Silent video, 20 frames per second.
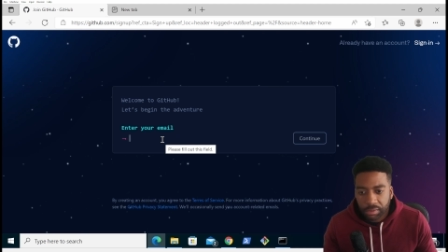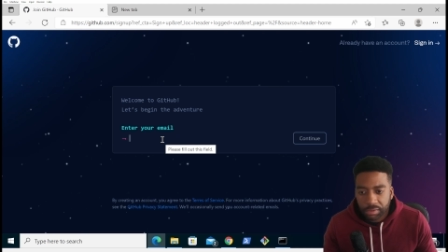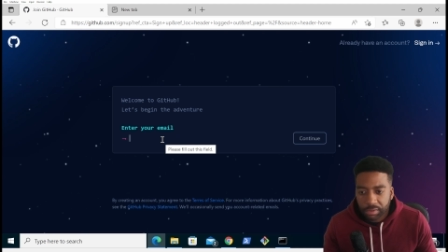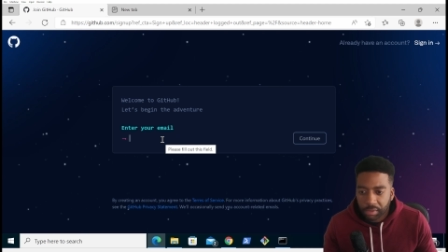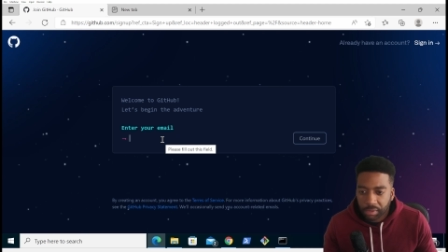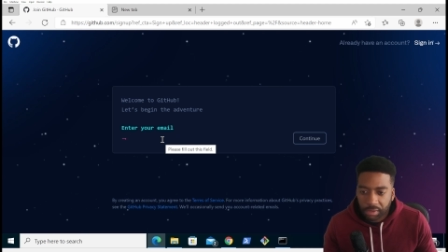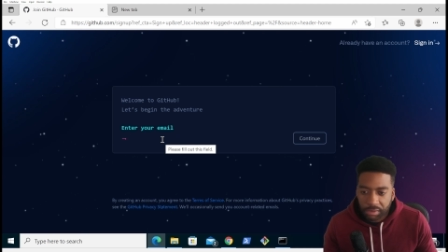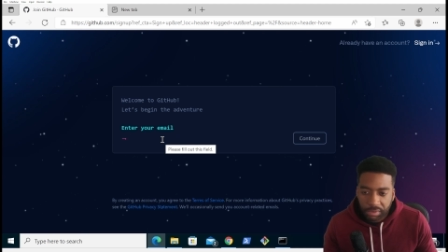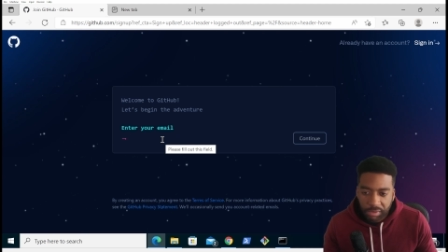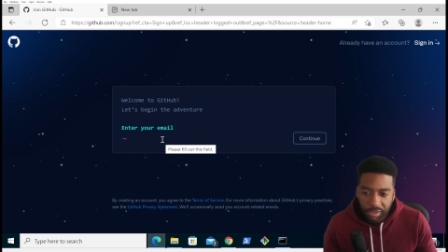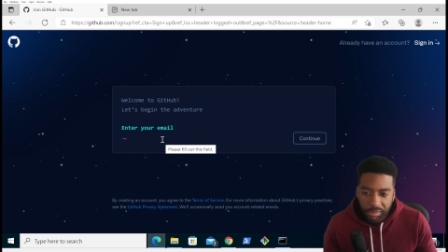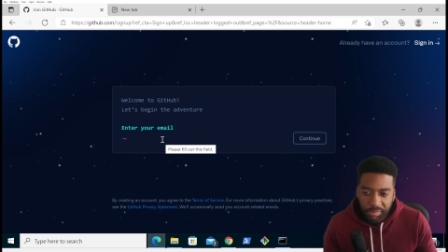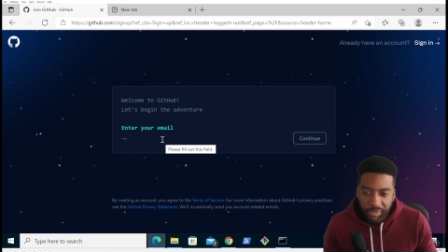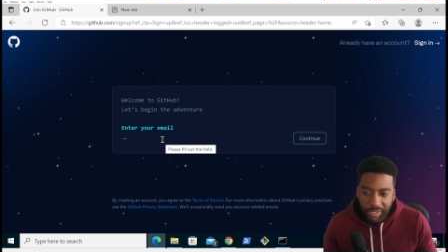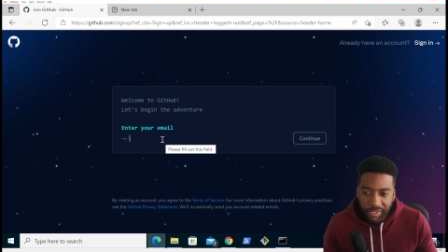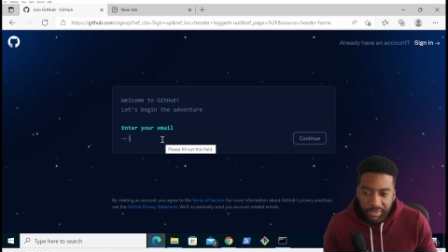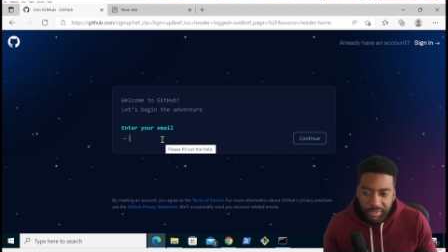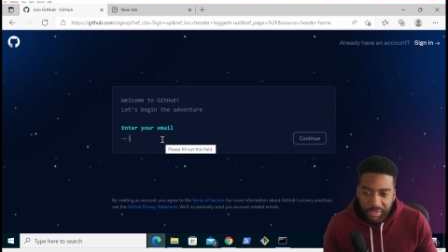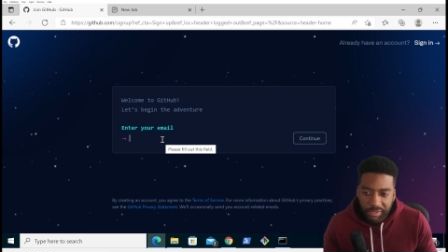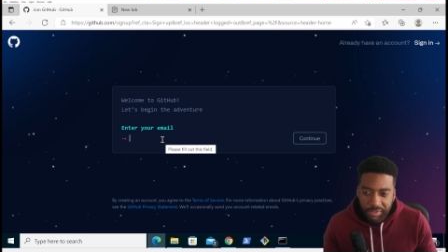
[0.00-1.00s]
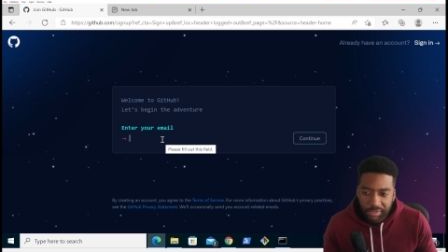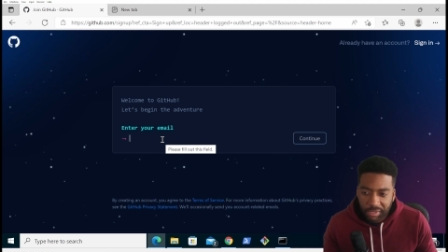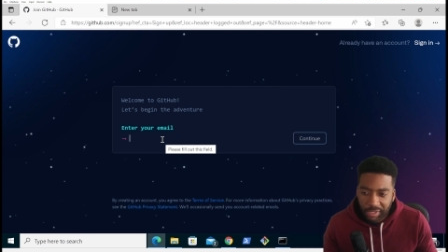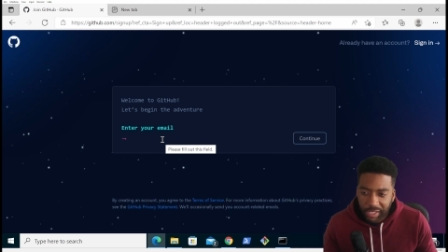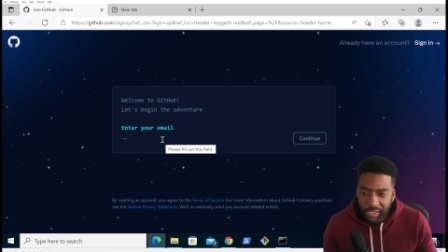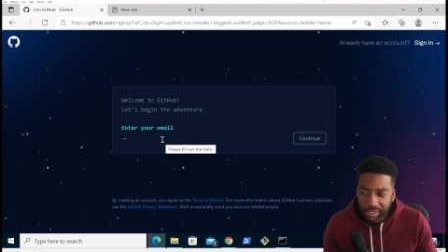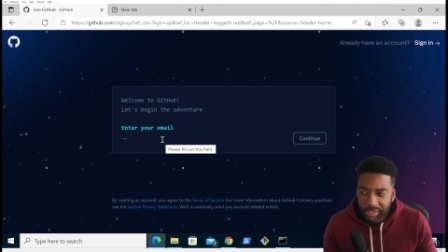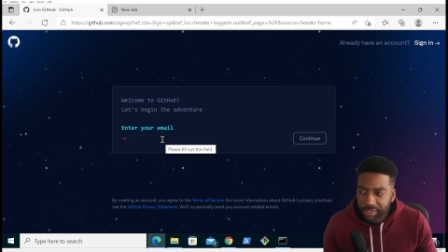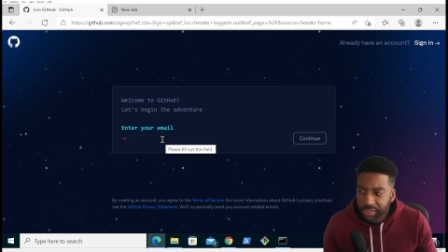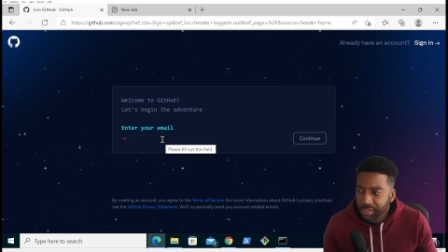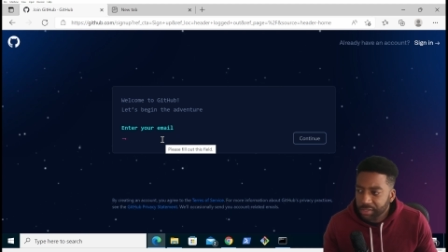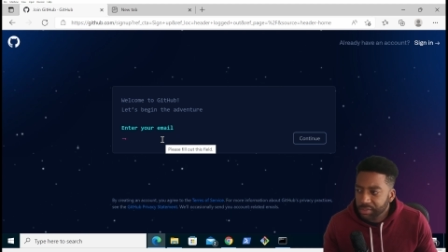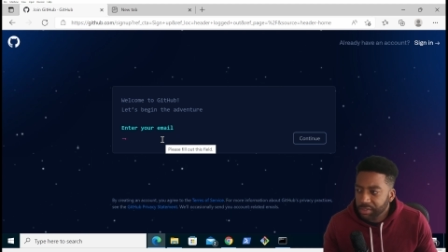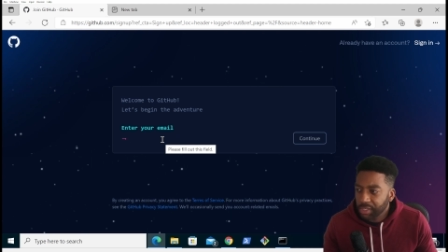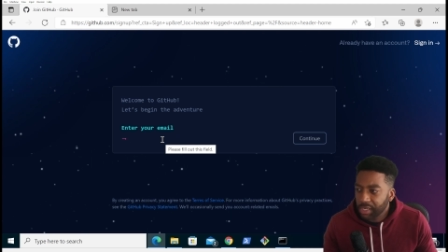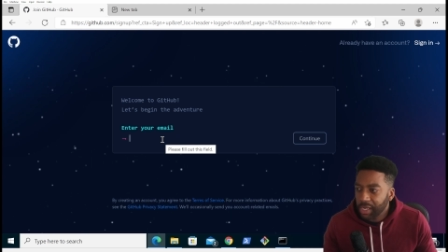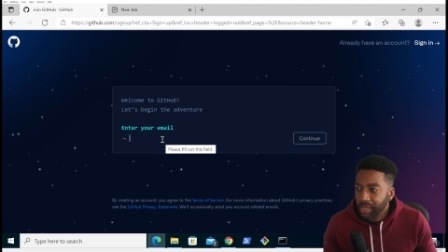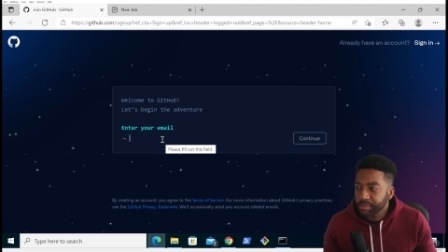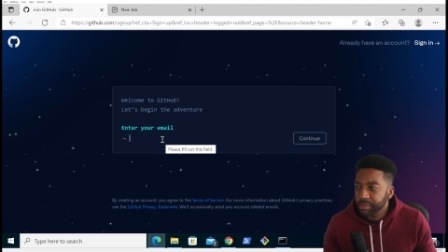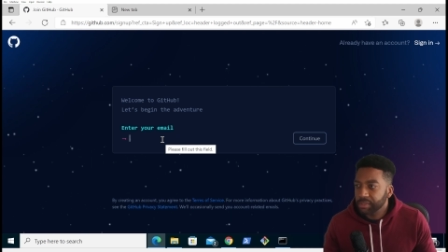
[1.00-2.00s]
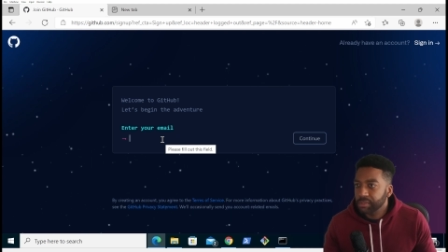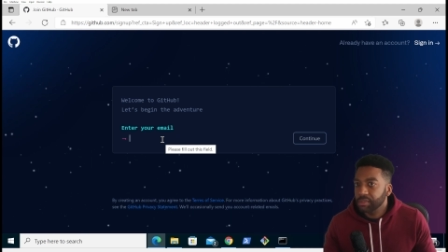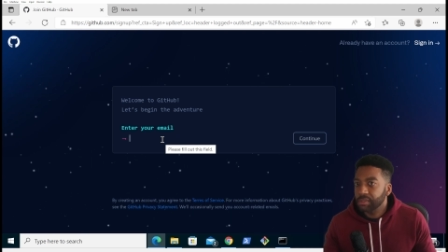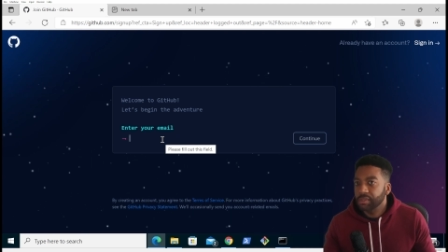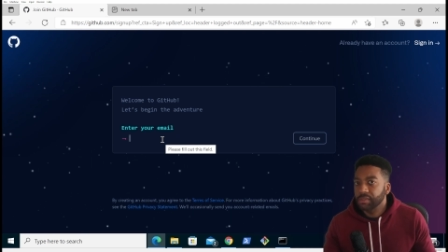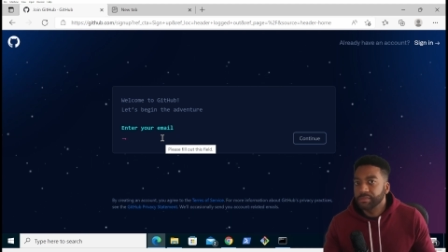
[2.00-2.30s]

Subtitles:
So go through that process. A lot of things are optional,